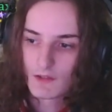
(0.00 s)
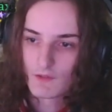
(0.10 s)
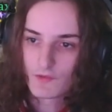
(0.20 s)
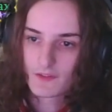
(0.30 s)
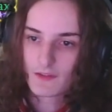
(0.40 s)

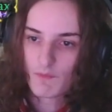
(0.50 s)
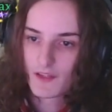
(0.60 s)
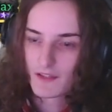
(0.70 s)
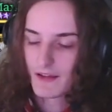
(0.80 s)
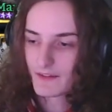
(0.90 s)
if
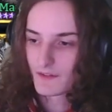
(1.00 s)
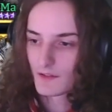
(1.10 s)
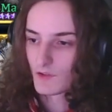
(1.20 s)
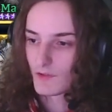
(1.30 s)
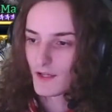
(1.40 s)
something dies
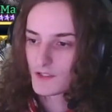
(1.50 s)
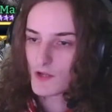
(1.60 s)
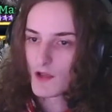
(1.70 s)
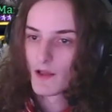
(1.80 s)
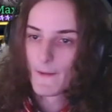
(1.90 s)
in his range.